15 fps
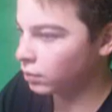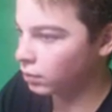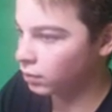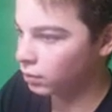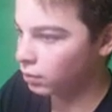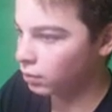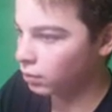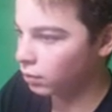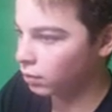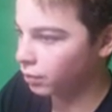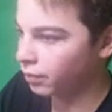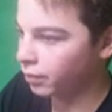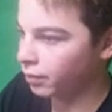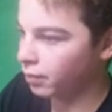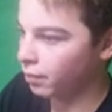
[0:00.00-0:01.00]

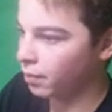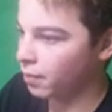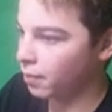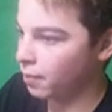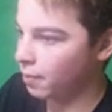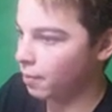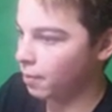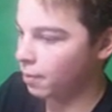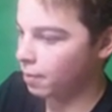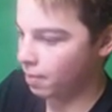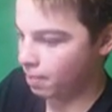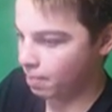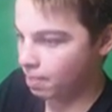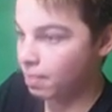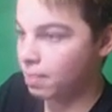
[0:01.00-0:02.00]

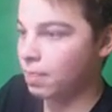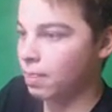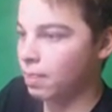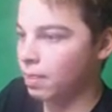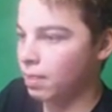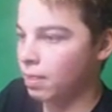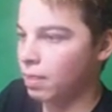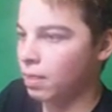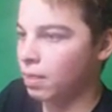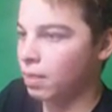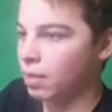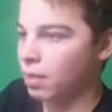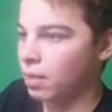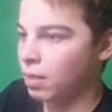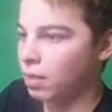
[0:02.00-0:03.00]

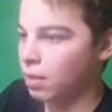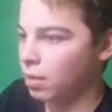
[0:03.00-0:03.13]
[no speech]